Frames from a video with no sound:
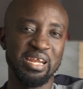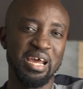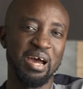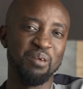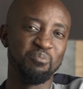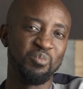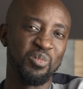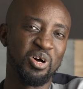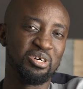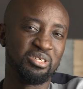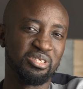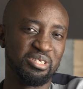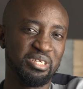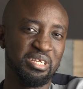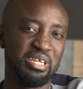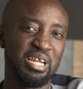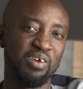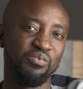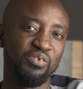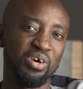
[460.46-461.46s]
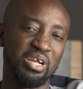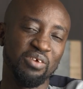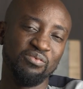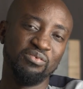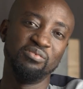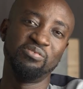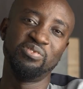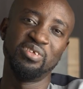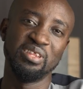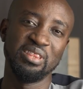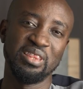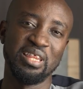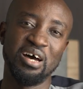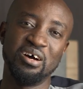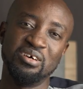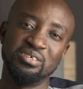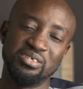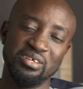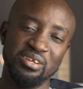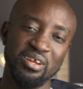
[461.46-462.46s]
the amount needed for the
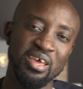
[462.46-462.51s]
15,000,